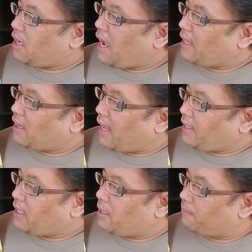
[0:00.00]
I
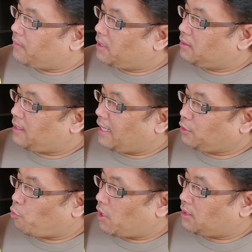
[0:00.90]
like him.
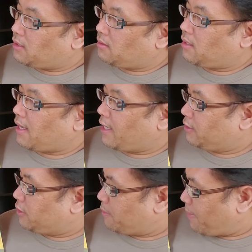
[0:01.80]
That's what,
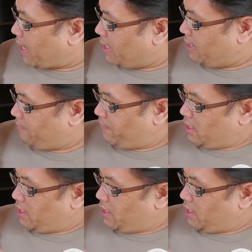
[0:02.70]
answered Maggie.